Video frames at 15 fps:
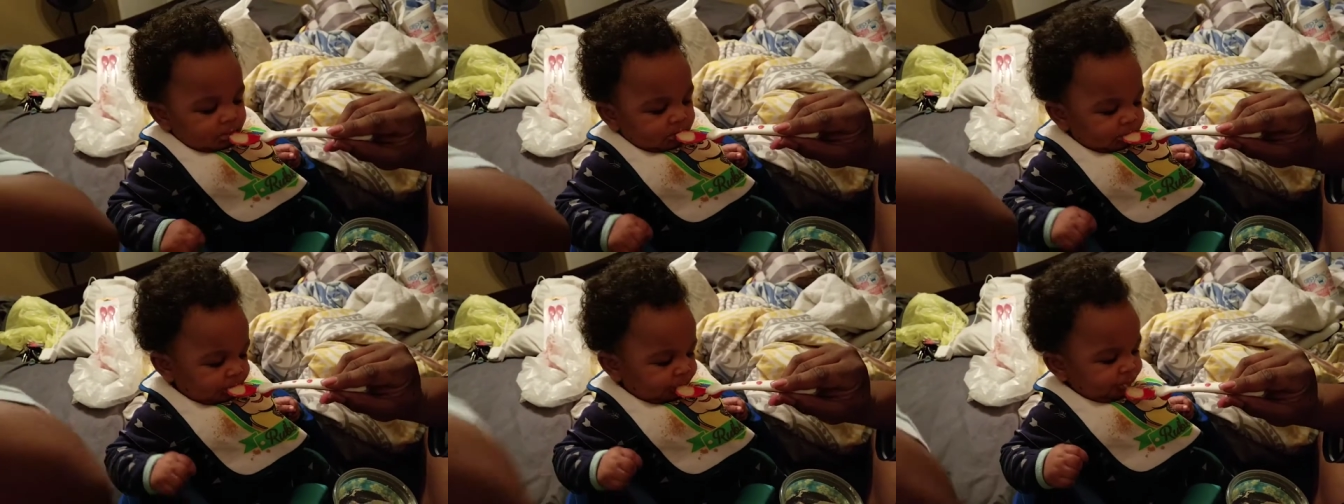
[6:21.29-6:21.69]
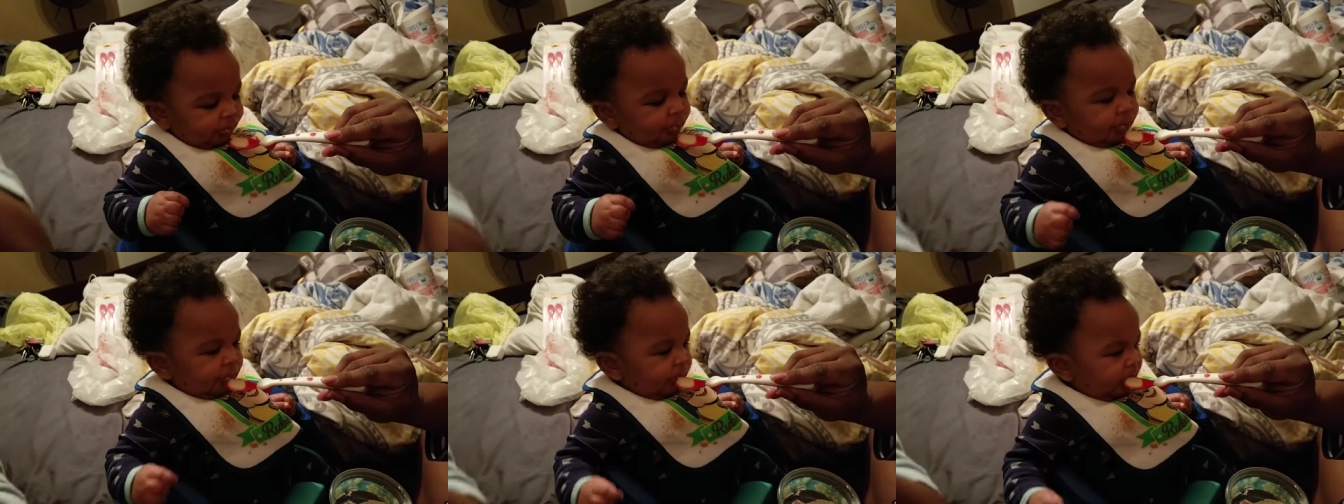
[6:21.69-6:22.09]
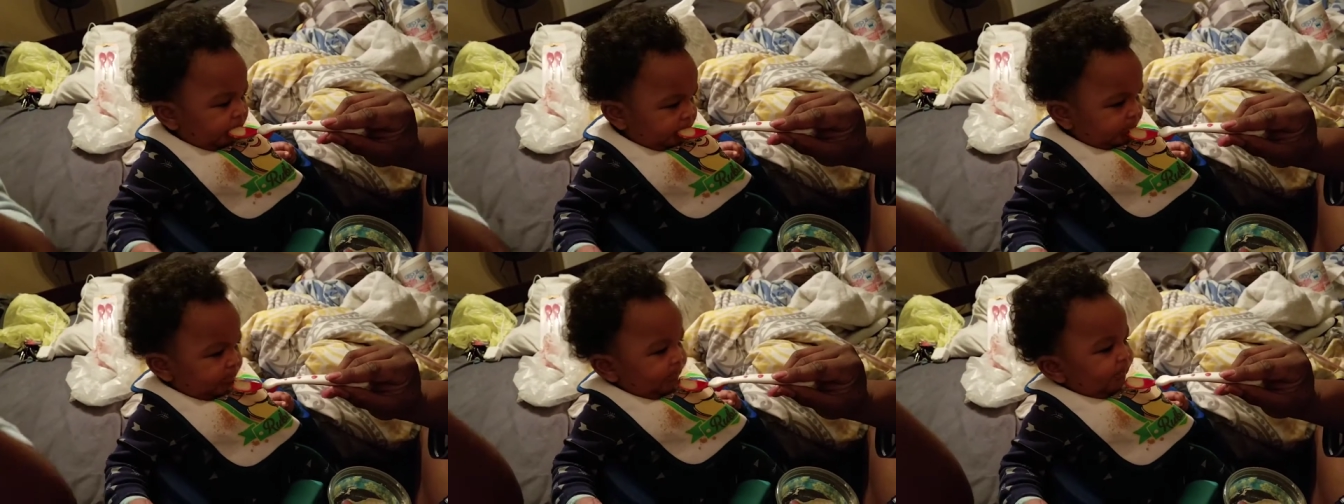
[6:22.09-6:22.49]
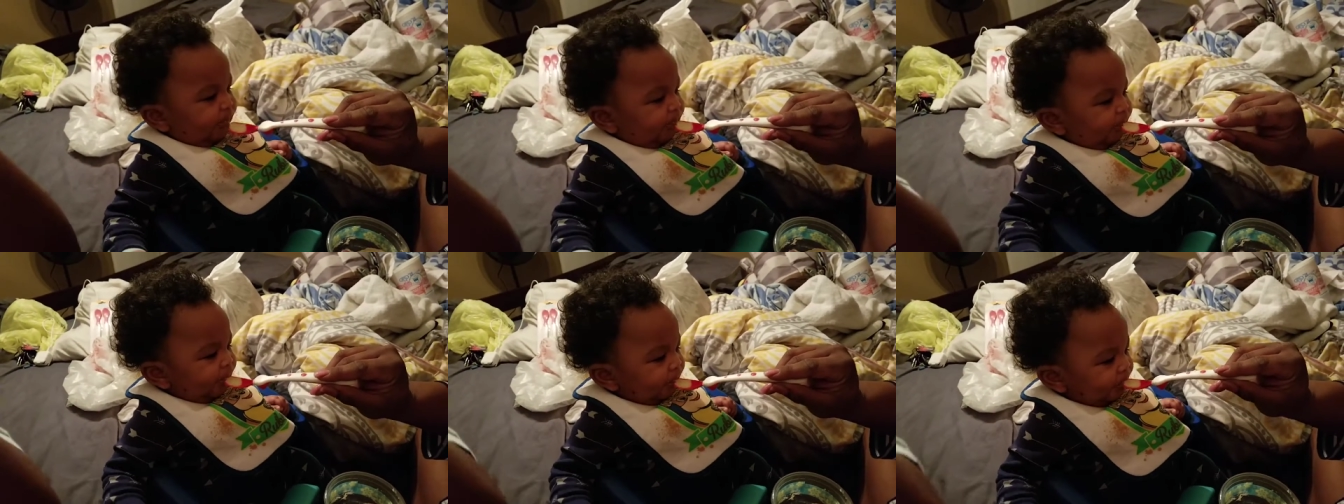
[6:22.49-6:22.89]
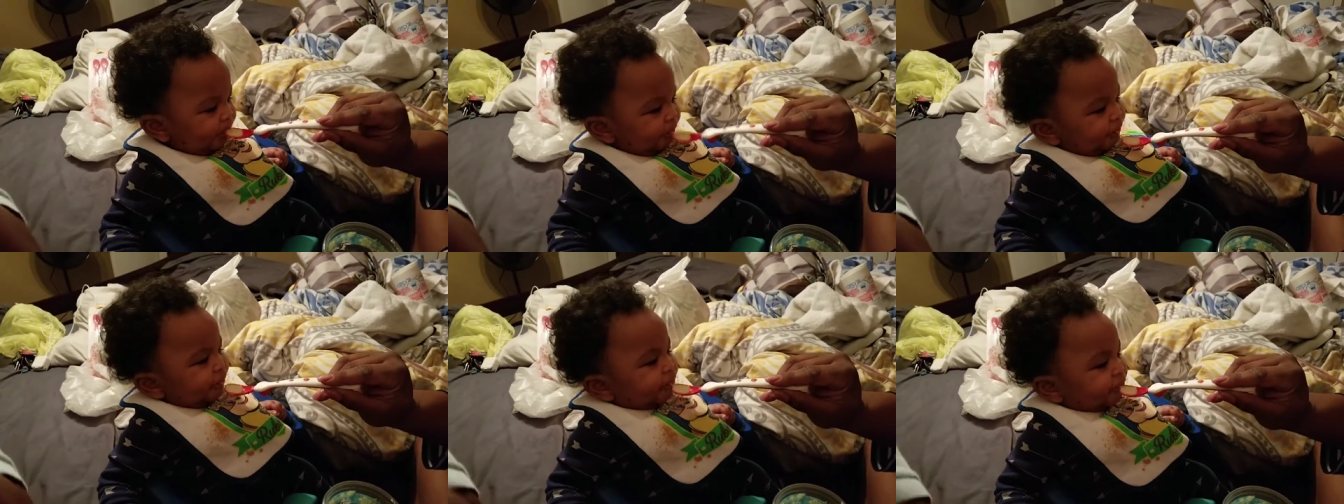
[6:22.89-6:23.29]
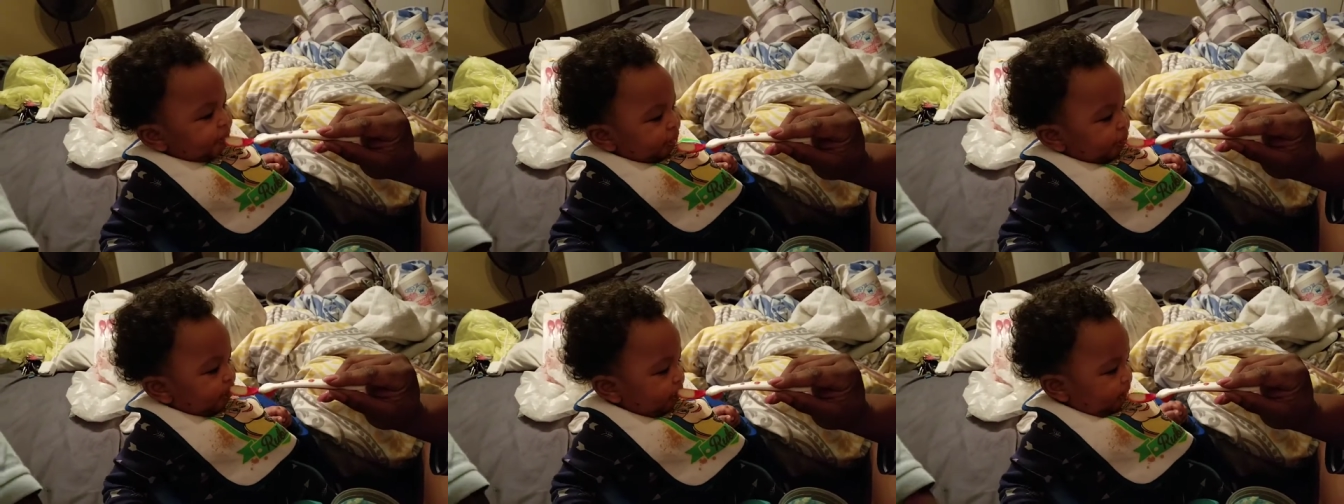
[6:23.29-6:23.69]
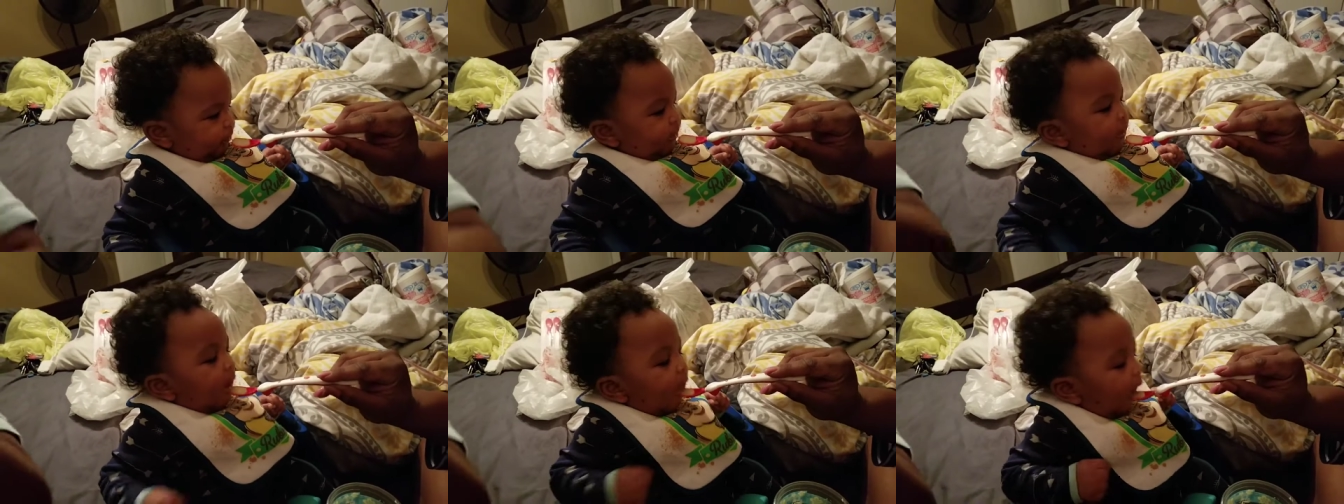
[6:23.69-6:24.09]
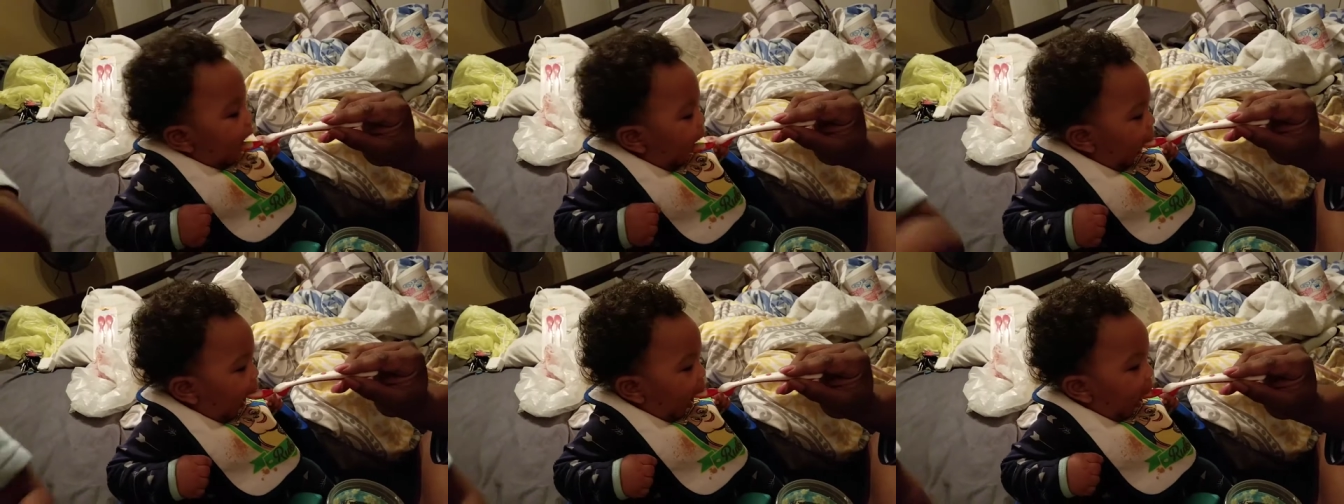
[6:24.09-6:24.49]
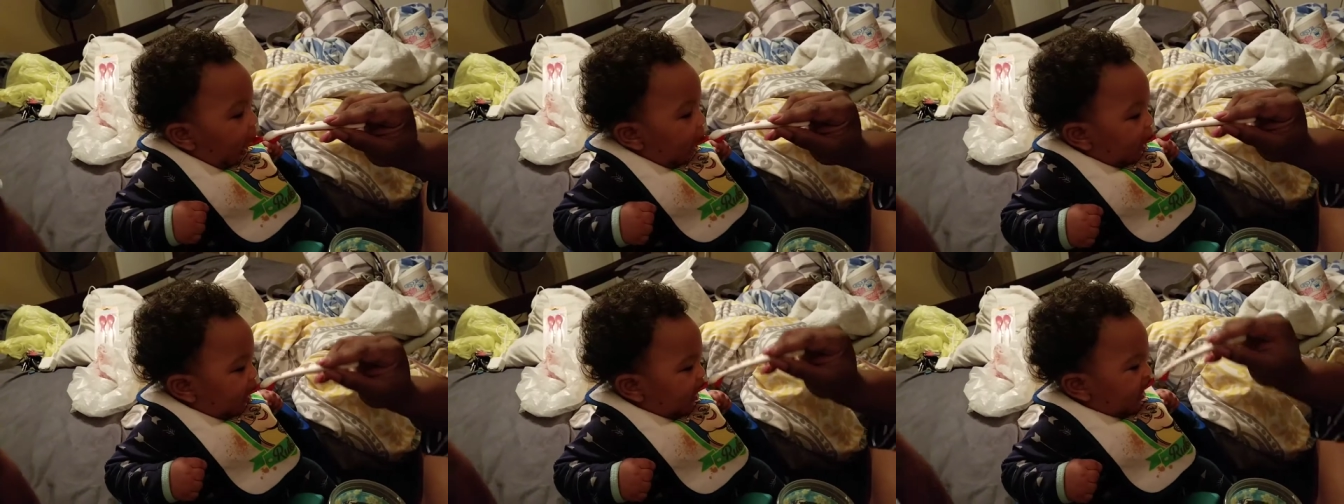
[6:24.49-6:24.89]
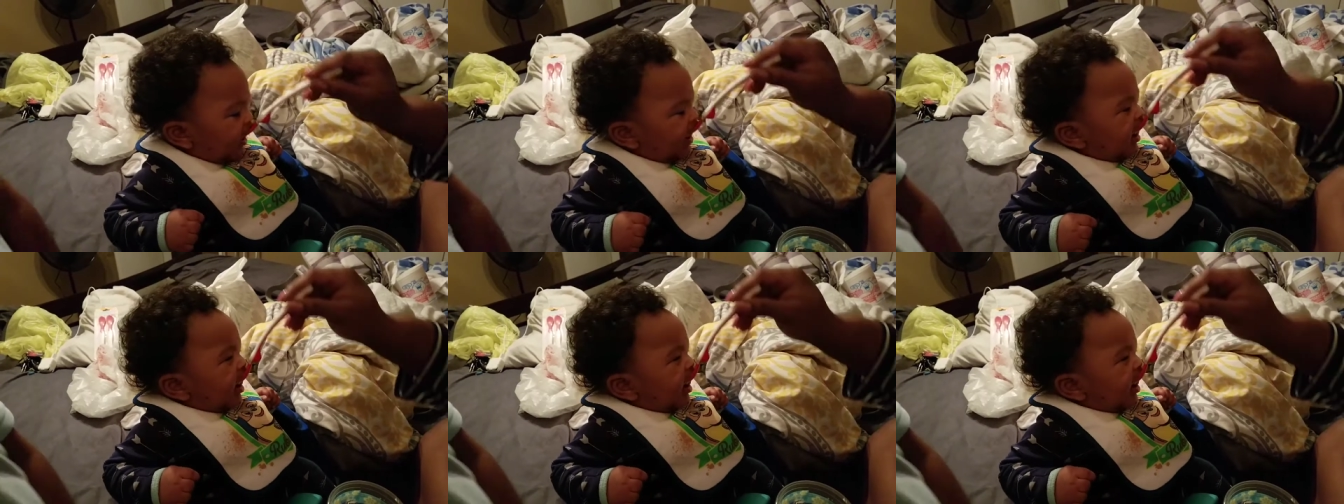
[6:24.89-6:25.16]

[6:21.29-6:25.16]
When you get some seasoning, some gravies, yeah.